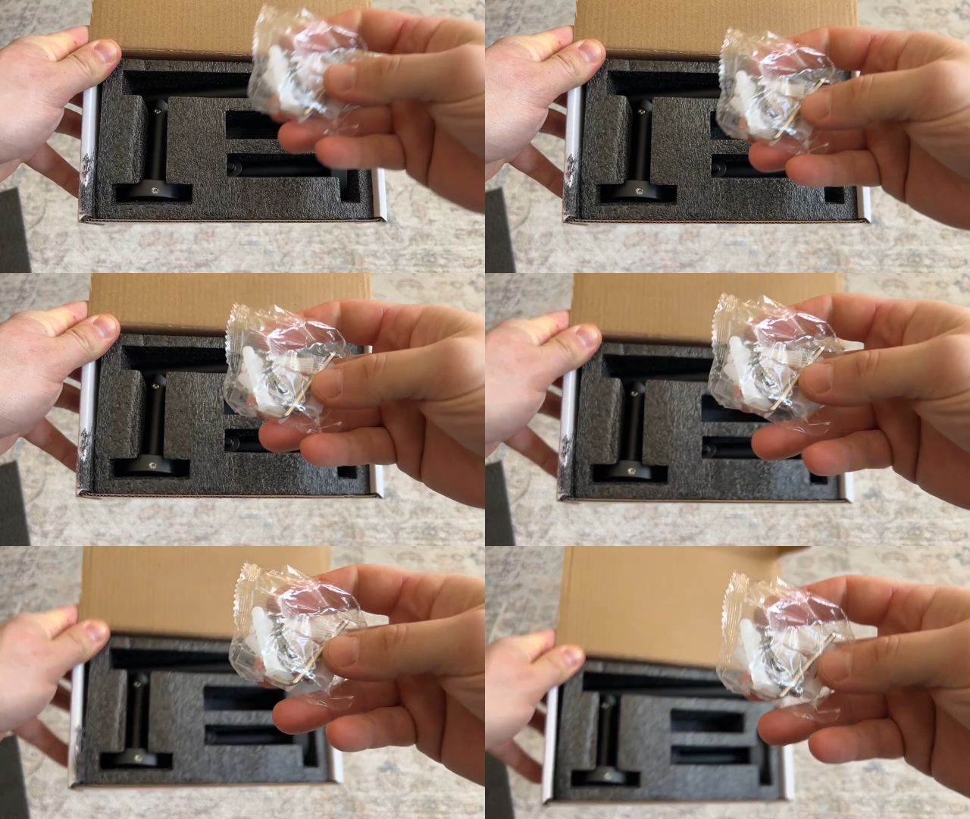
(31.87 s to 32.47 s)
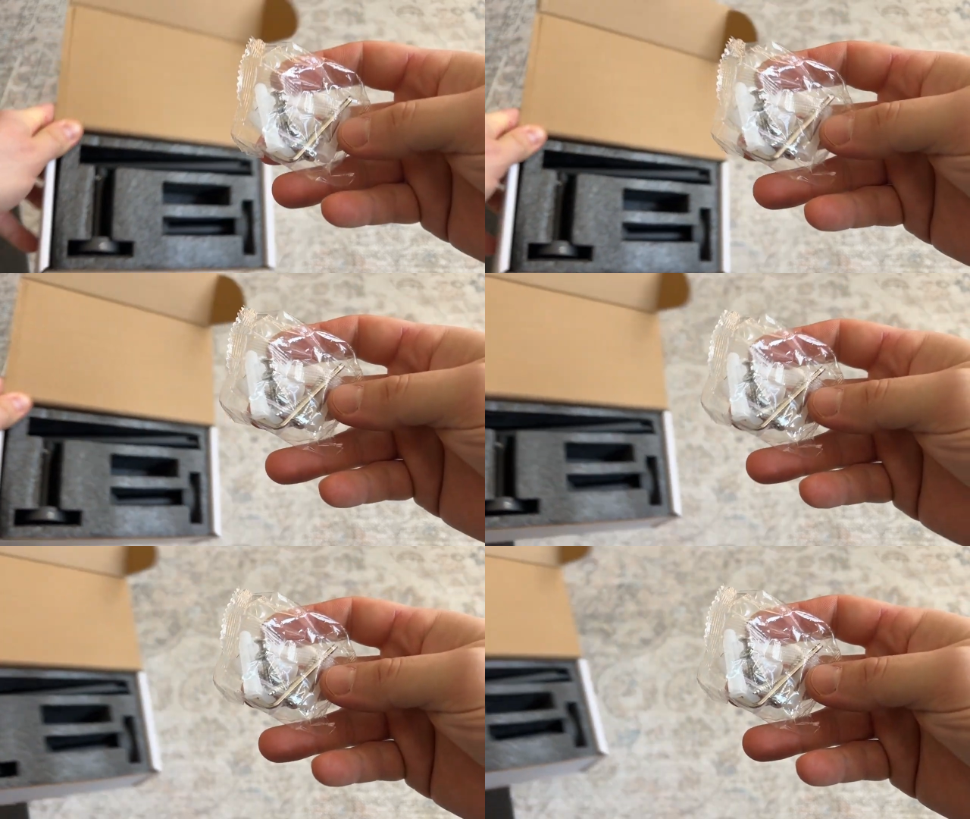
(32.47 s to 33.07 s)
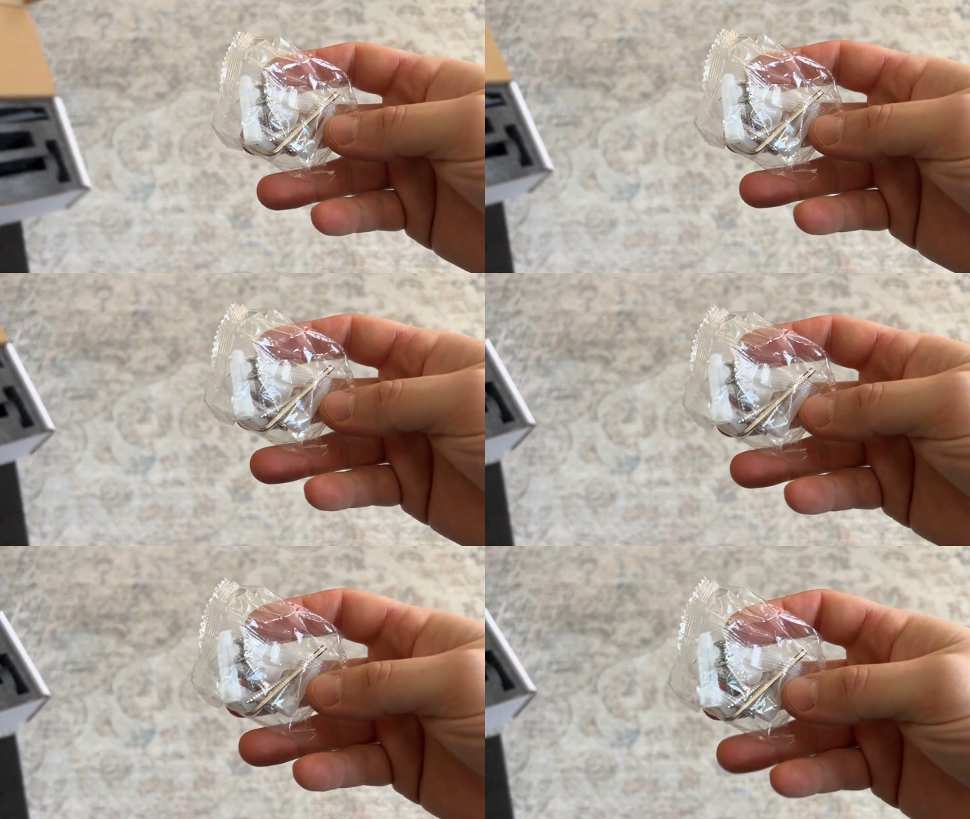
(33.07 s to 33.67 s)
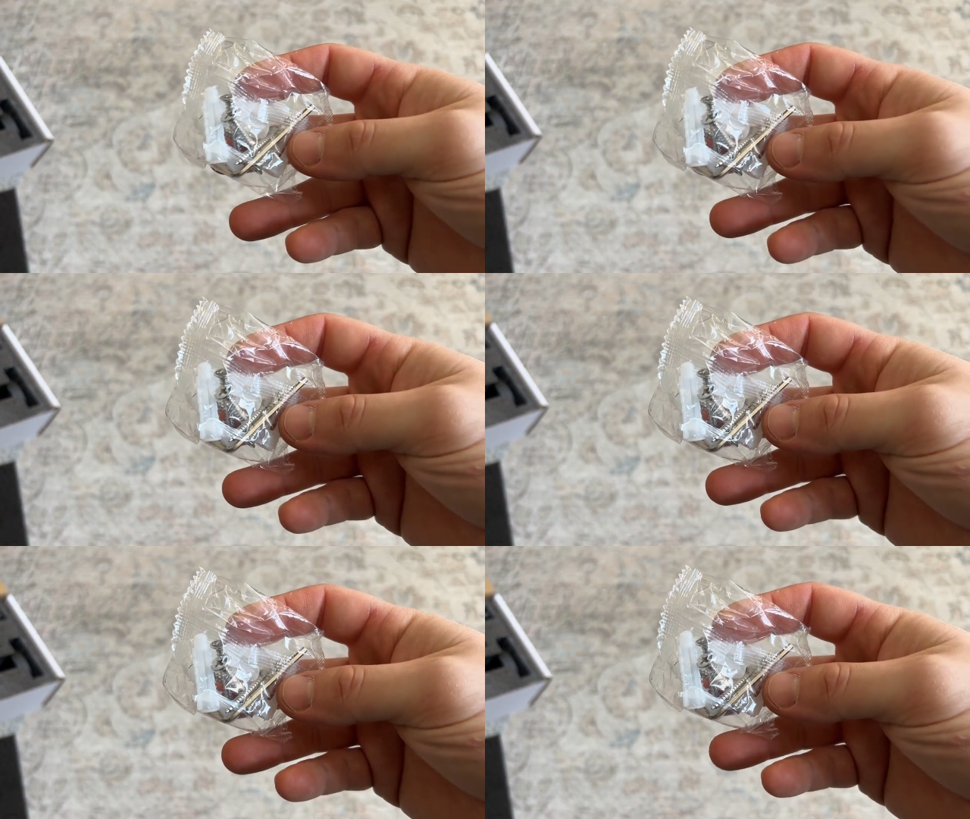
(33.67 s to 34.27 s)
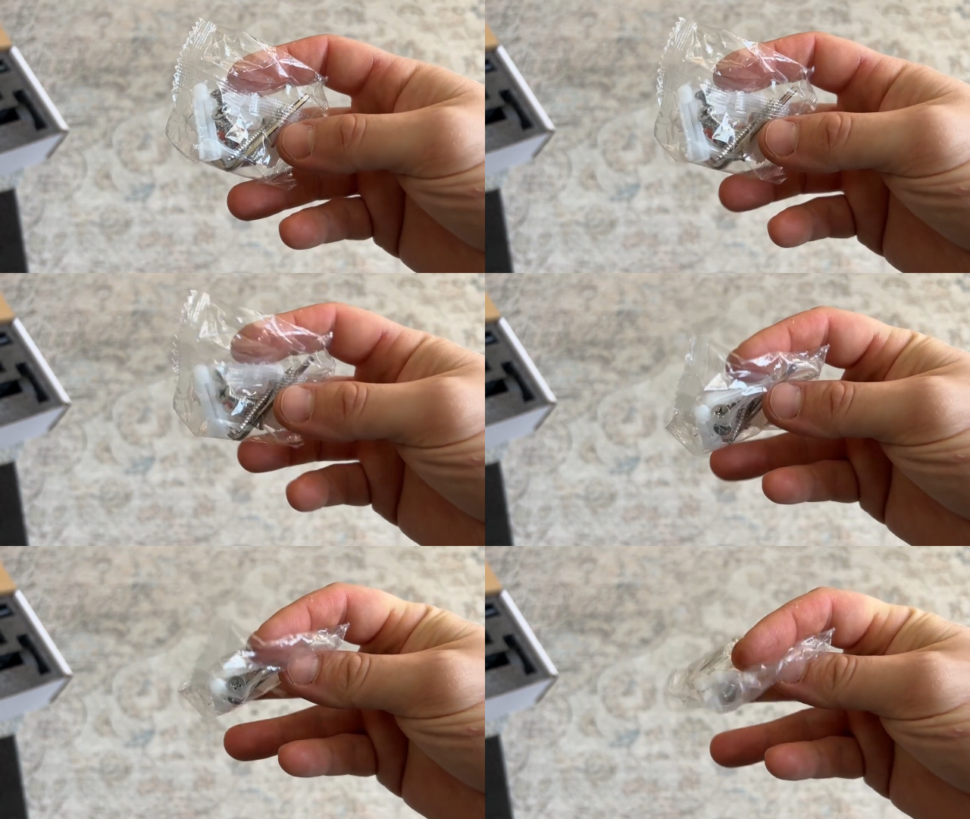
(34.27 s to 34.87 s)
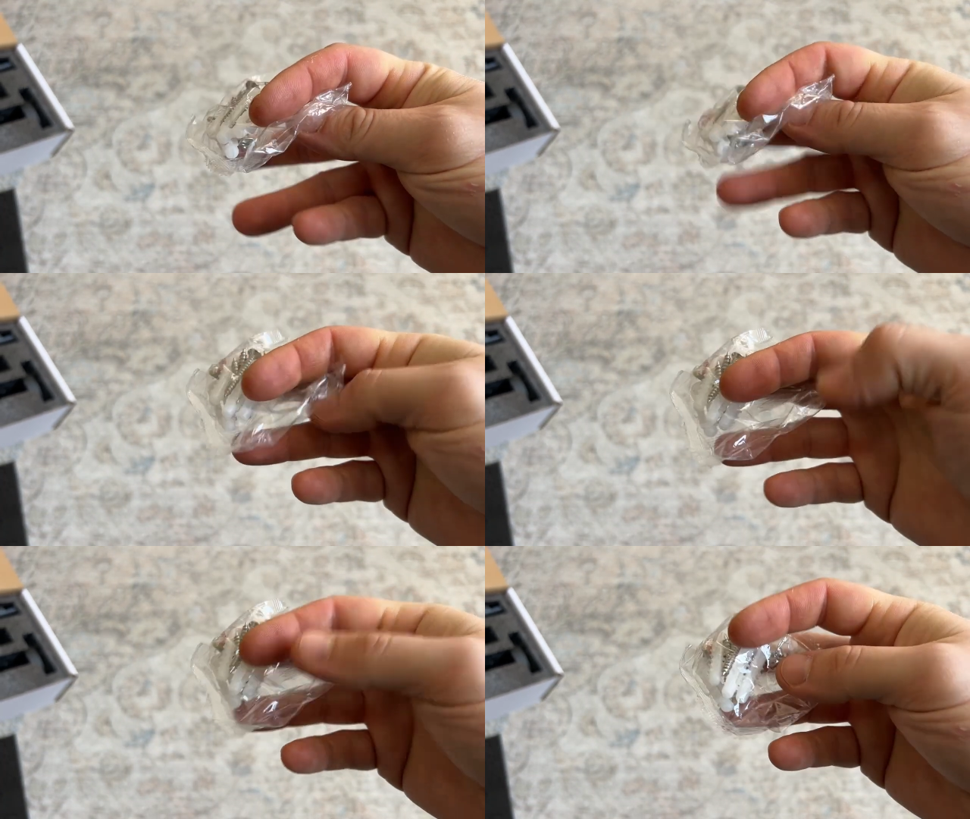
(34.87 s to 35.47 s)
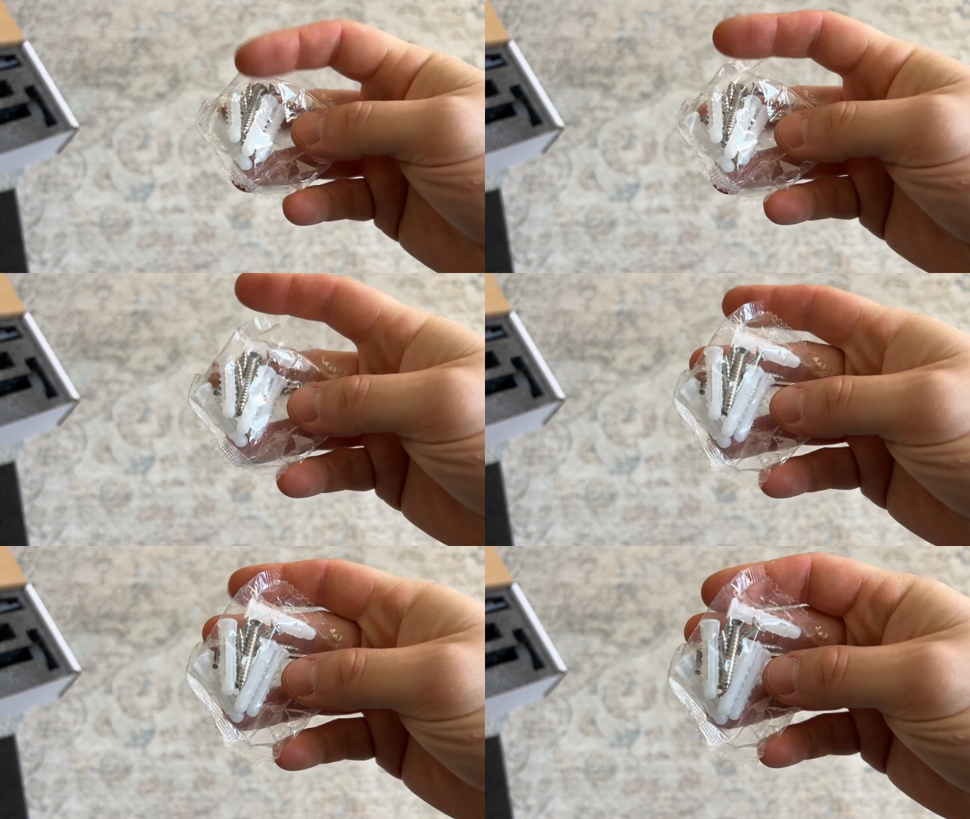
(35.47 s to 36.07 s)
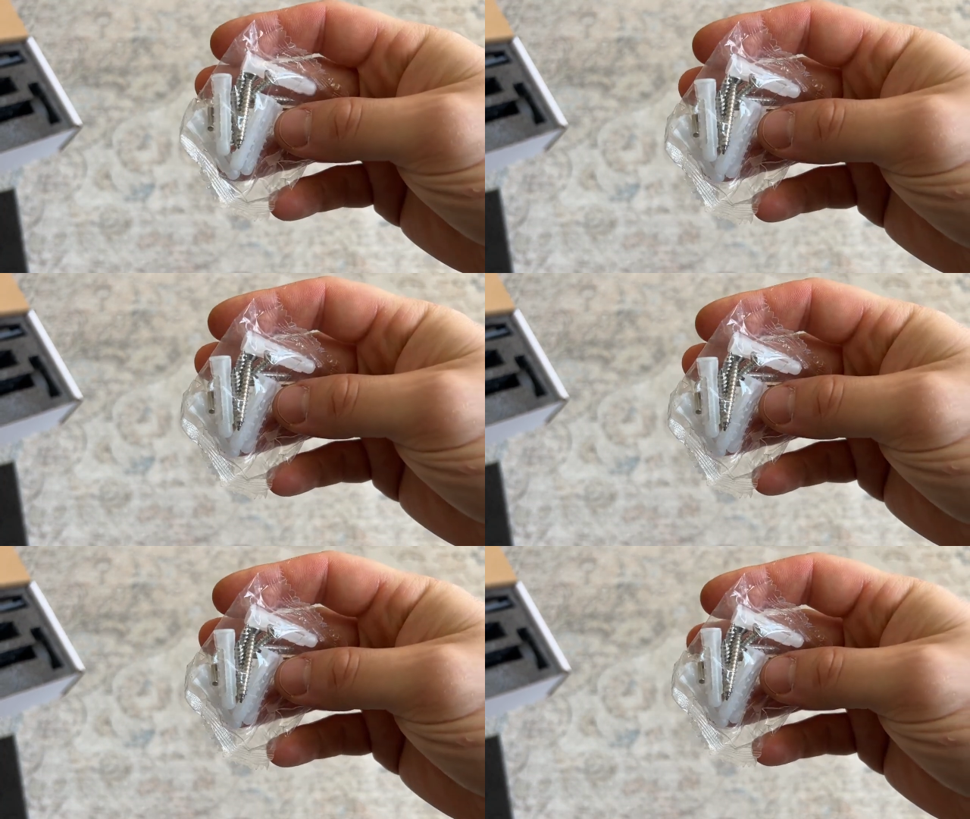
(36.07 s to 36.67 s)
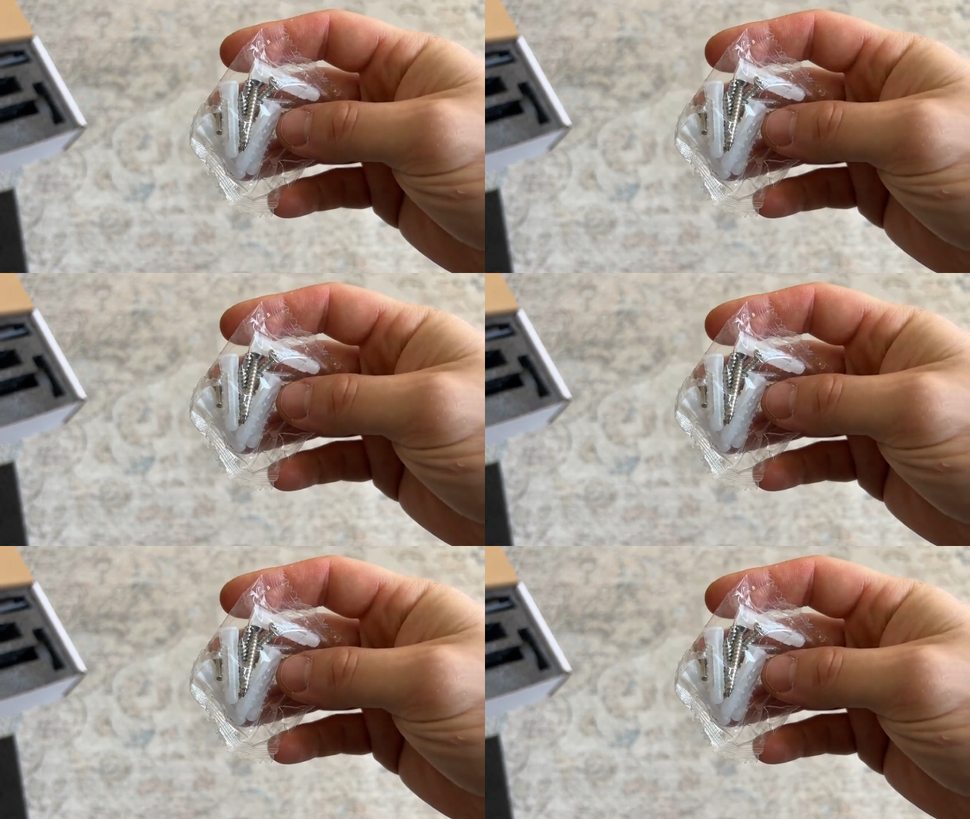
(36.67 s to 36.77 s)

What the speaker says: Nobody's mouth can be seen.